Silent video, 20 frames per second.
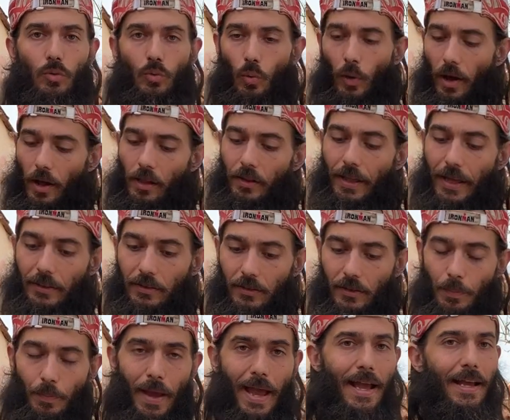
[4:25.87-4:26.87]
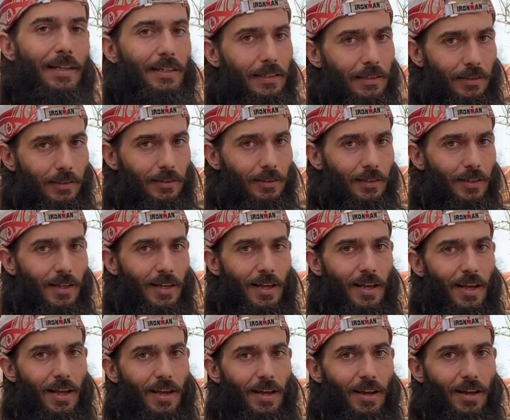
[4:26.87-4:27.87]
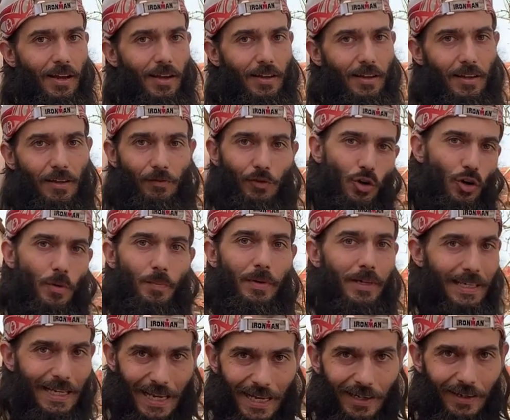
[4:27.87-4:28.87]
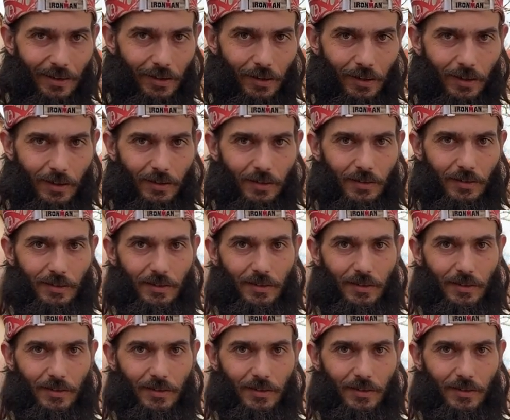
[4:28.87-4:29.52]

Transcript: Well, that depends. If you're a beginner,